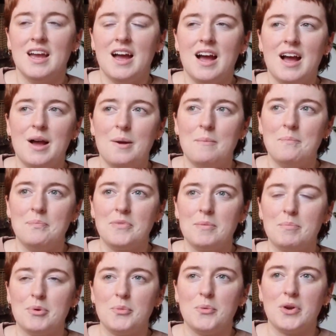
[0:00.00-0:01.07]

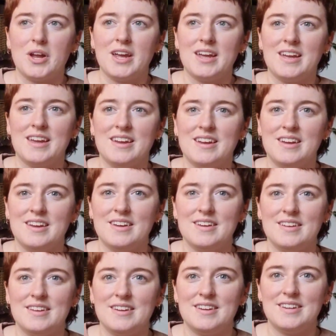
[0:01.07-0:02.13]
But what I
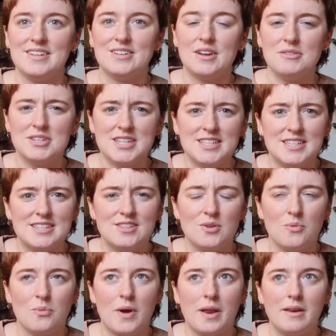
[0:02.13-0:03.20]
notice is
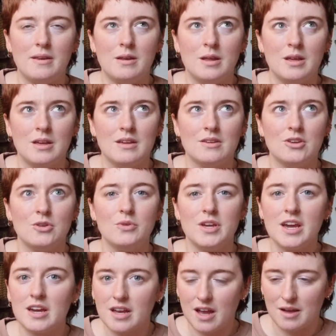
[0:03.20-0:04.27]
that when New
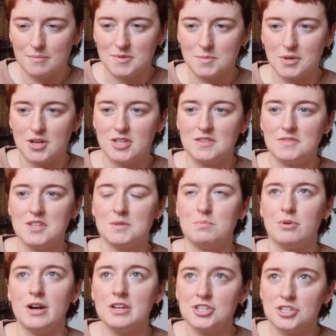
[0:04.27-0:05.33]
Year comes, because of this
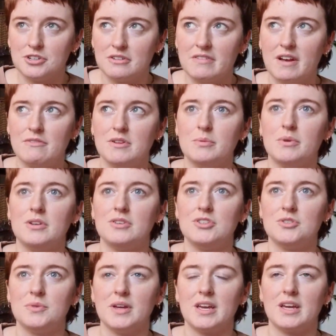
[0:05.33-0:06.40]
pressure of everyone
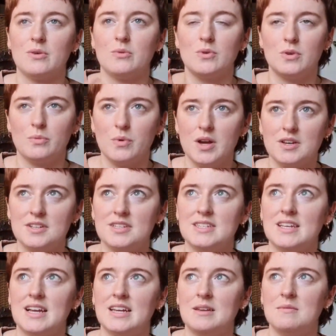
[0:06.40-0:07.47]
doing it all at
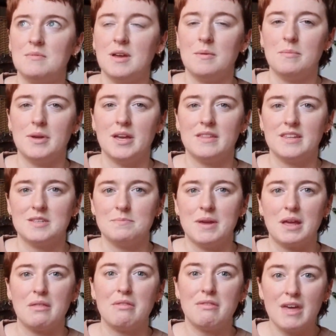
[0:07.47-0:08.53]
once and it being this
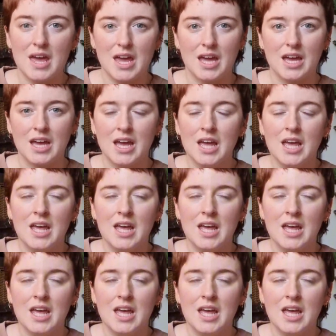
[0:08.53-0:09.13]
big thing,